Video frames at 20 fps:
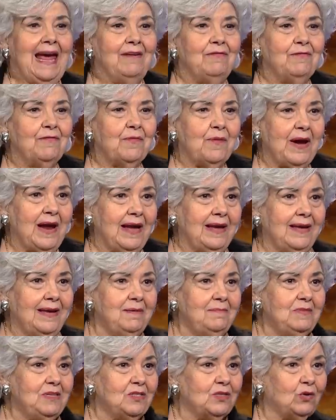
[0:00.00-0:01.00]
And Frank
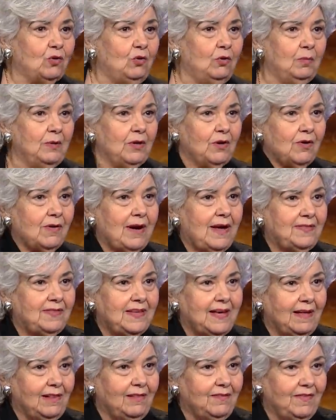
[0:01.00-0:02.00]
and Miss Kuhlman are at
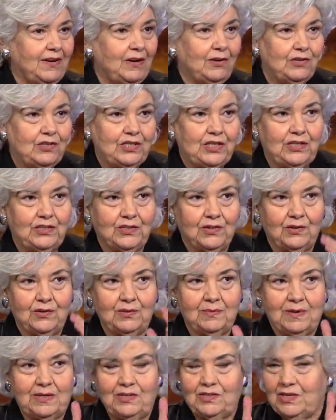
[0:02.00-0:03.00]
the elevator, and she
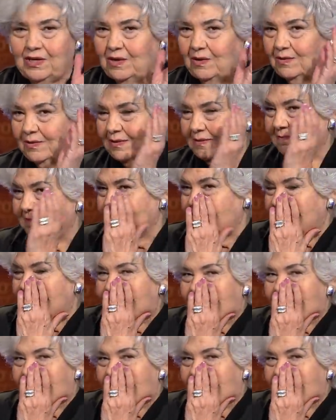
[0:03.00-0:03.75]
turns around, and she goes,